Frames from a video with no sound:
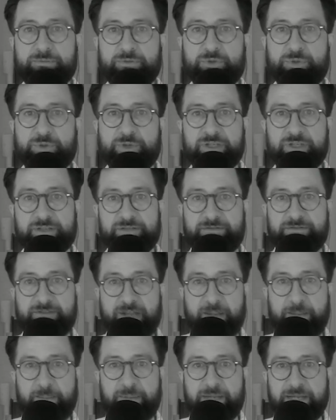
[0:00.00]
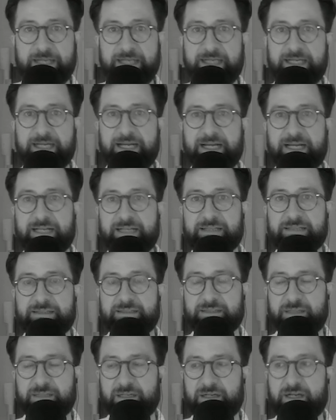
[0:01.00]
doing developing and
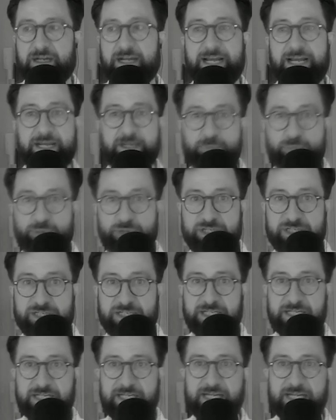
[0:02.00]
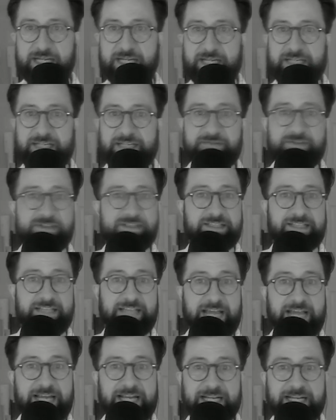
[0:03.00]
hand printing and even
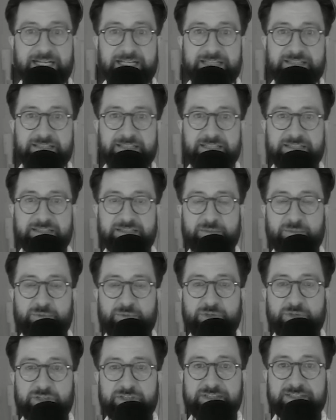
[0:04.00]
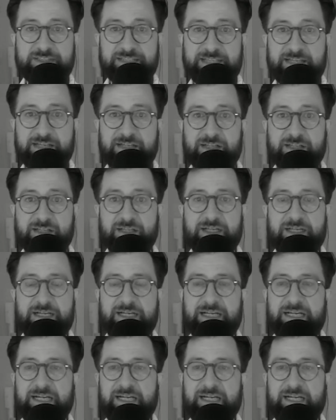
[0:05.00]
scanning. It's a real skill.